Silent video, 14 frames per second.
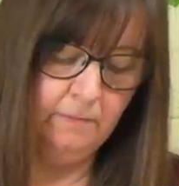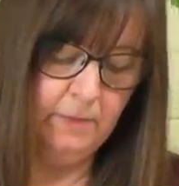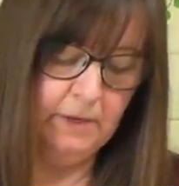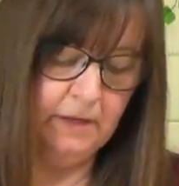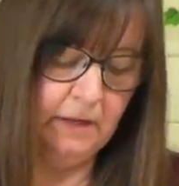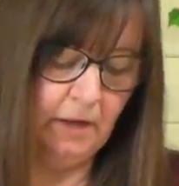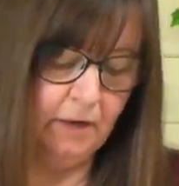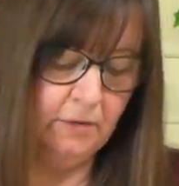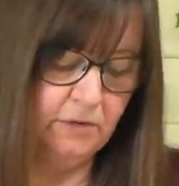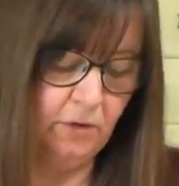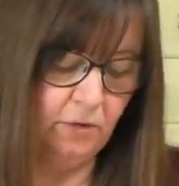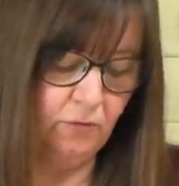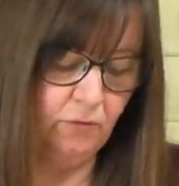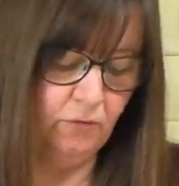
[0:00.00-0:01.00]
But it goes
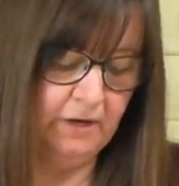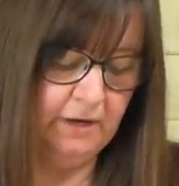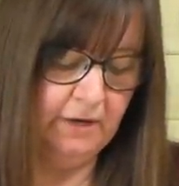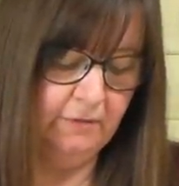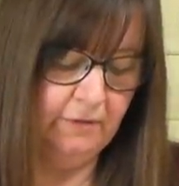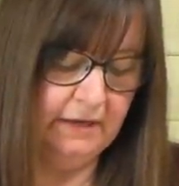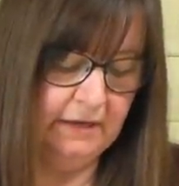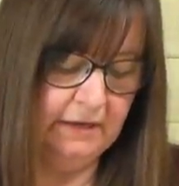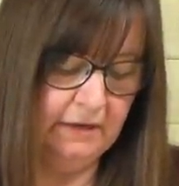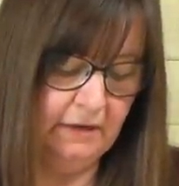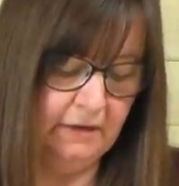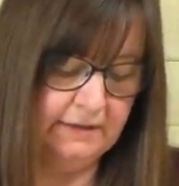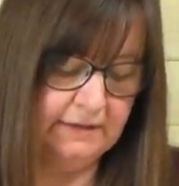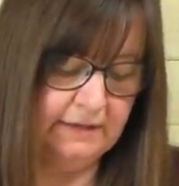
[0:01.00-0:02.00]
on really, really
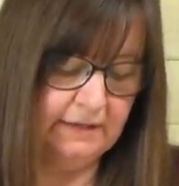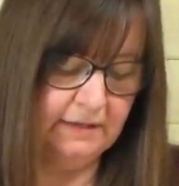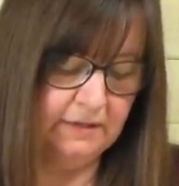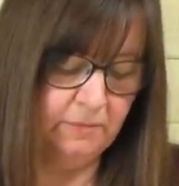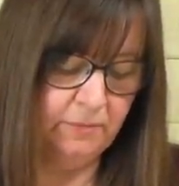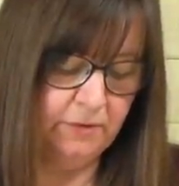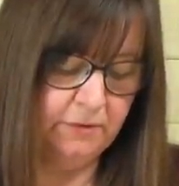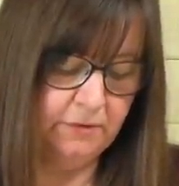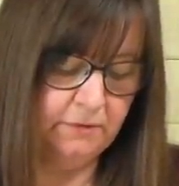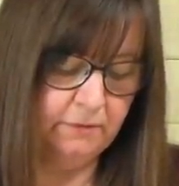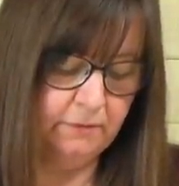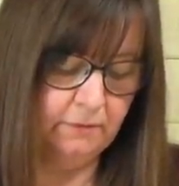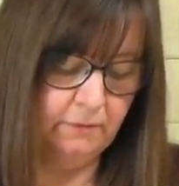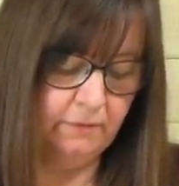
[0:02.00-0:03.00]
nicely. It's a
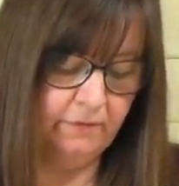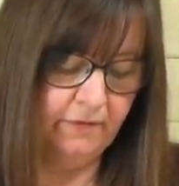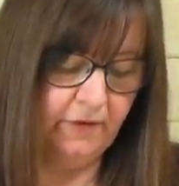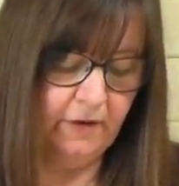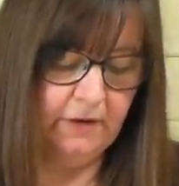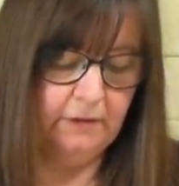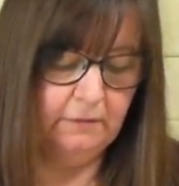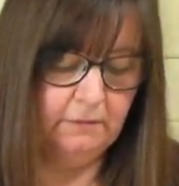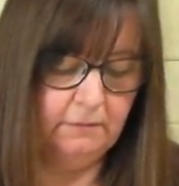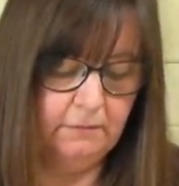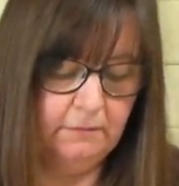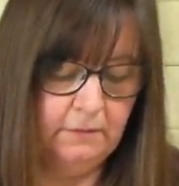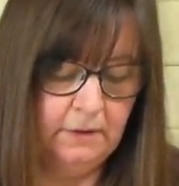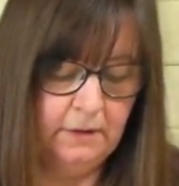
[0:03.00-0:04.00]
beautiful, fine
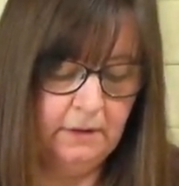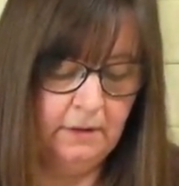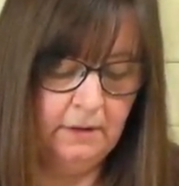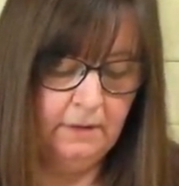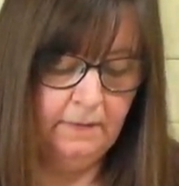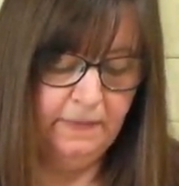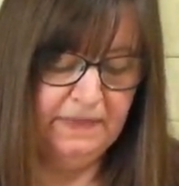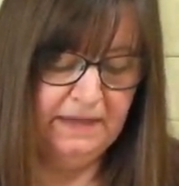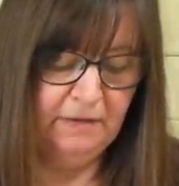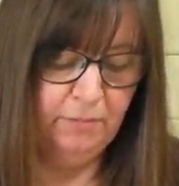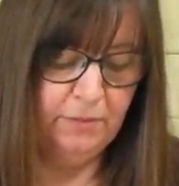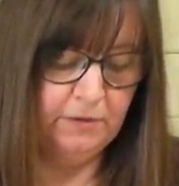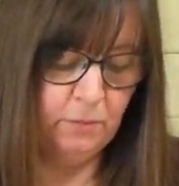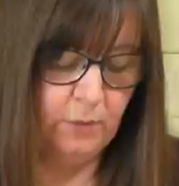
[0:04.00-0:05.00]

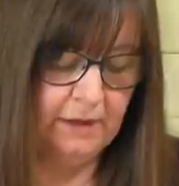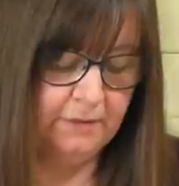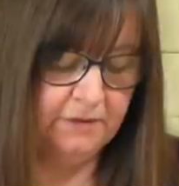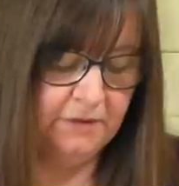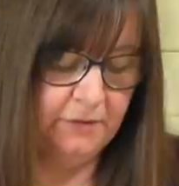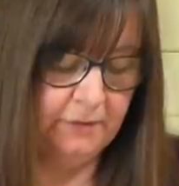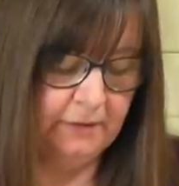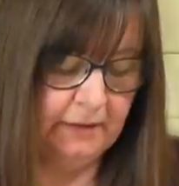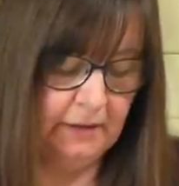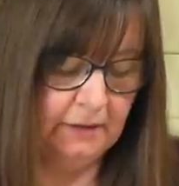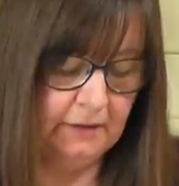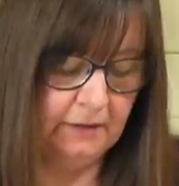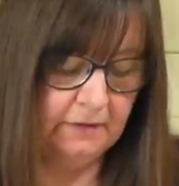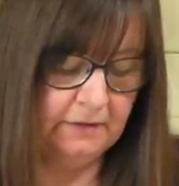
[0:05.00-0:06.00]
nib as well, so you can get a
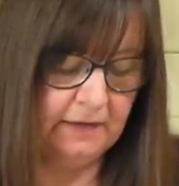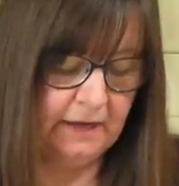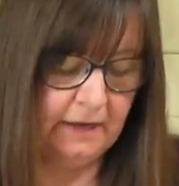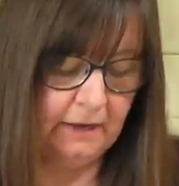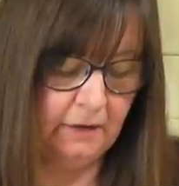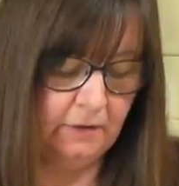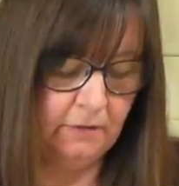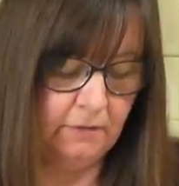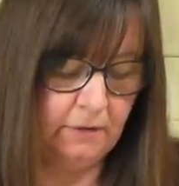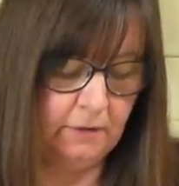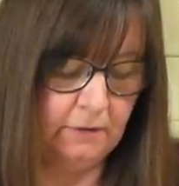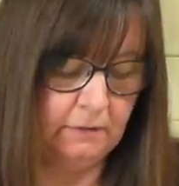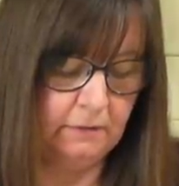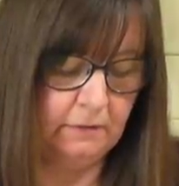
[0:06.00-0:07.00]
nice accurate